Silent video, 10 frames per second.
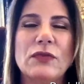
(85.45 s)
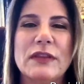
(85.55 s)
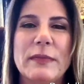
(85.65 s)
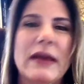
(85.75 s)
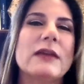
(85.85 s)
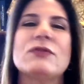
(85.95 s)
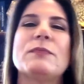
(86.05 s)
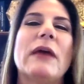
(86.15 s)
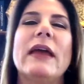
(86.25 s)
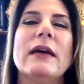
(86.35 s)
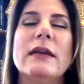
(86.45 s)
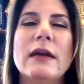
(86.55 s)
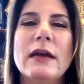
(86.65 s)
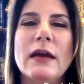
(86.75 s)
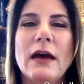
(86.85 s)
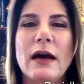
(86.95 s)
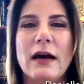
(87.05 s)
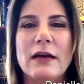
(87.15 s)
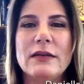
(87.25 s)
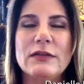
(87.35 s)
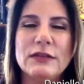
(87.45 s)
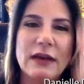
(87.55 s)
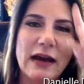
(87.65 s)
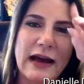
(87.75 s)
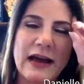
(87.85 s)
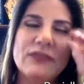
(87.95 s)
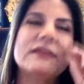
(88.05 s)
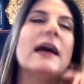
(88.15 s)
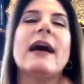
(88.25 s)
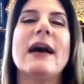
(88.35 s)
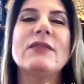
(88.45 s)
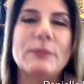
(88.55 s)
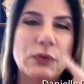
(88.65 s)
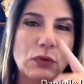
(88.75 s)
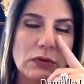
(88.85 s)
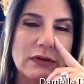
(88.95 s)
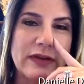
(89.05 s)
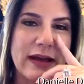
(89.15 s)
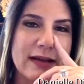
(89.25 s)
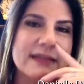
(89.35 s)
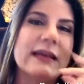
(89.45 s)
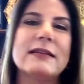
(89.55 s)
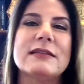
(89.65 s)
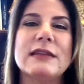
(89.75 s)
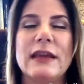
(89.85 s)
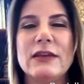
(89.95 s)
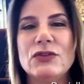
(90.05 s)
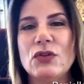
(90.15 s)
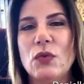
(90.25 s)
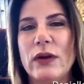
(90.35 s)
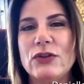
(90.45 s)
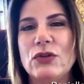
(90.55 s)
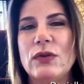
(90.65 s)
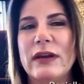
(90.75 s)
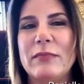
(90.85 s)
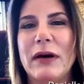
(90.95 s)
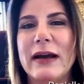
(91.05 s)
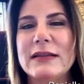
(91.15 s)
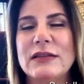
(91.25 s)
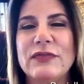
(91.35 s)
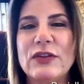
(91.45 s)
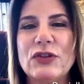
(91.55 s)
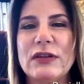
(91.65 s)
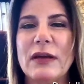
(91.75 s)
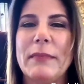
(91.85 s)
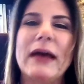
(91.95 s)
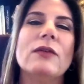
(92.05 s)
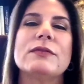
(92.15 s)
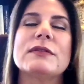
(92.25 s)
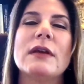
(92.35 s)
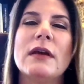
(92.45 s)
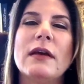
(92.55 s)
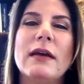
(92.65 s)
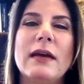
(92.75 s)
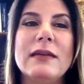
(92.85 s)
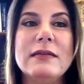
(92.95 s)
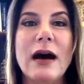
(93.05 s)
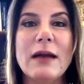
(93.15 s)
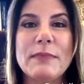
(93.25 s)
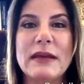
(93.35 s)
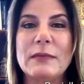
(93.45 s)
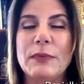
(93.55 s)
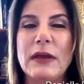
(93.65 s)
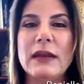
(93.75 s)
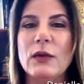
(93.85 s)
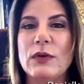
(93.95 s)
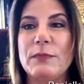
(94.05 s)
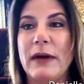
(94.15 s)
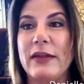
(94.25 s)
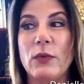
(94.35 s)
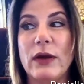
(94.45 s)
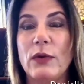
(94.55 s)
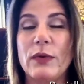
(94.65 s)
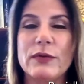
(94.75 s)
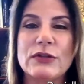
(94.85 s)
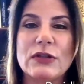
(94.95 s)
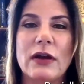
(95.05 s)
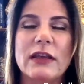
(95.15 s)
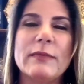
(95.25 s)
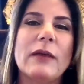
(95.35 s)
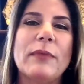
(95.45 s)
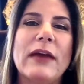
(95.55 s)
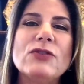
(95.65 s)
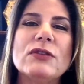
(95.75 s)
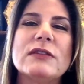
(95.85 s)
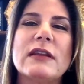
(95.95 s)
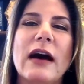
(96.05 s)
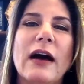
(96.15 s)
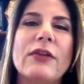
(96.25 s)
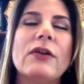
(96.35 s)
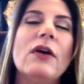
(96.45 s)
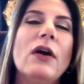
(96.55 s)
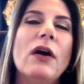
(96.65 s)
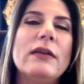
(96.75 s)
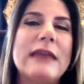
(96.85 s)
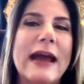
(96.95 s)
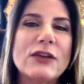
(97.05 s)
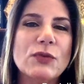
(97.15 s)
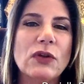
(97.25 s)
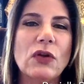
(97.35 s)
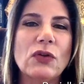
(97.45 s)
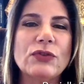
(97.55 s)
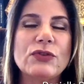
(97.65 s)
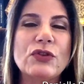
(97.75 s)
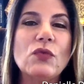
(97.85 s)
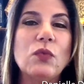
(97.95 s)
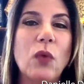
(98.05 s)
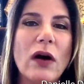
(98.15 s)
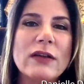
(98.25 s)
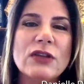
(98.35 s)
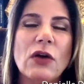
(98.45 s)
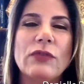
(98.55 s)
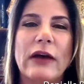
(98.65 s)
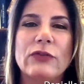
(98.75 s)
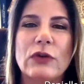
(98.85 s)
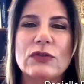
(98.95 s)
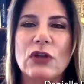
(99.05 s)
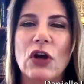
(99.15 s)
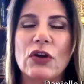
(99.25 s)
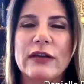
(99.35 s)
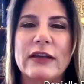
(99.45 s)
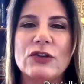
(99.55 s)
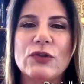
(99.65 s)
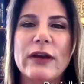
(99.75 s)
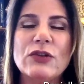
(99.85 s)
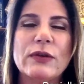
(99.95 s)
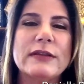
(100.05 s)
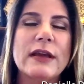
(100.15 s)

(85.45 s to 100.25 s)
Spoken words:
Bank of Japan, you have to have a pool of assets into which you can buy sufficient amounts and not be competing with, by the way, what we were just talking about, pensions and other natural holders who want to own those longer dated treasuries.